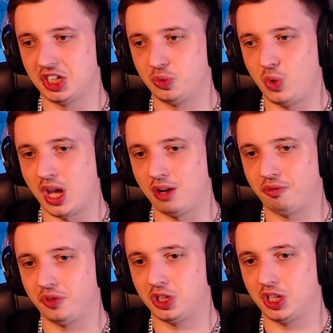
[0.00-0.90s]
we have
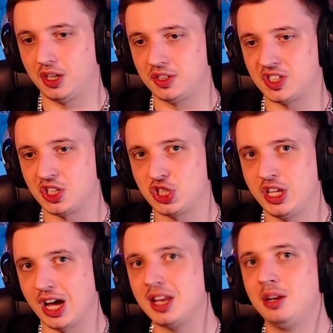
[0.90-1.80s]
essentially
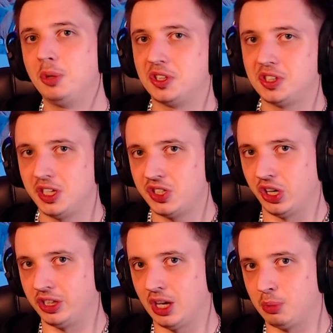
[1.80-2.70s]
unlimited
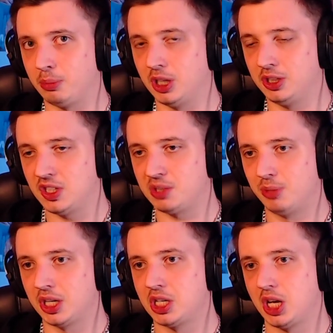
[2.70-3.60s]
internet capabilities,
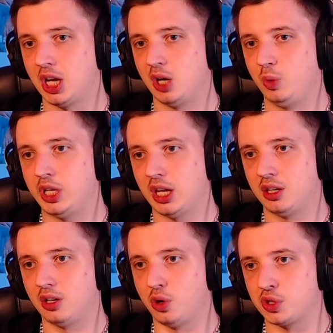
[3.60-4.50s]
but we
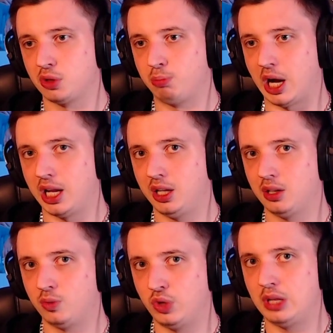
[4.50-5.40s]
can also buy
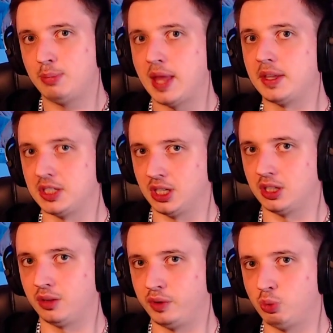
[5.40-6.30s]
really bad internet
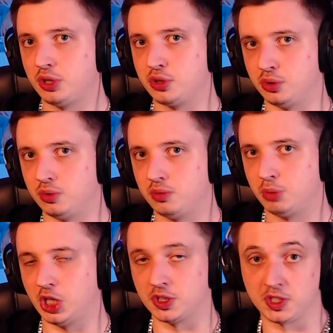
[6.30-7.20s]
if we want to,
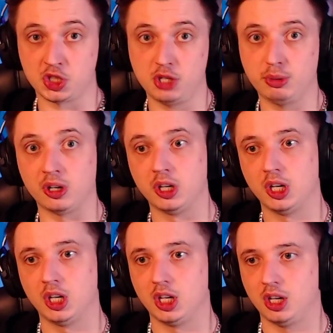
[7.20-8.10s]
because it's cheaper.
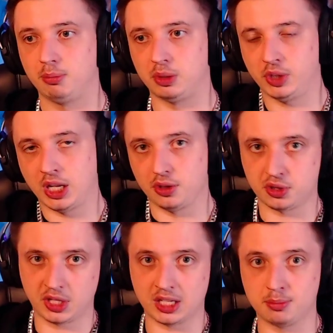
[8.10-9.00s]
But we can also
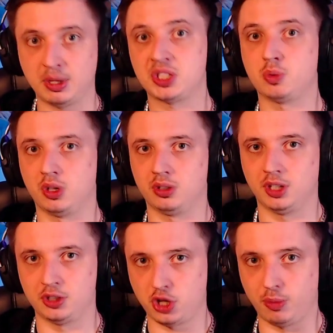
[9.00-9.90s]
get the best one
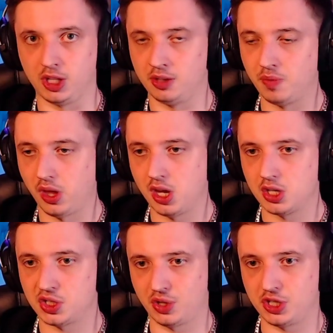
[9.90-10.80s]
in Germany.
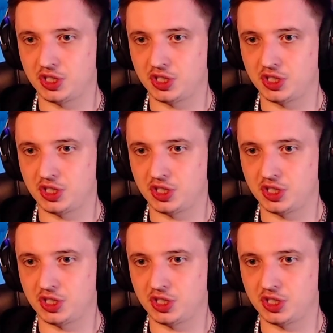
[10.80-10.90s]
So I'm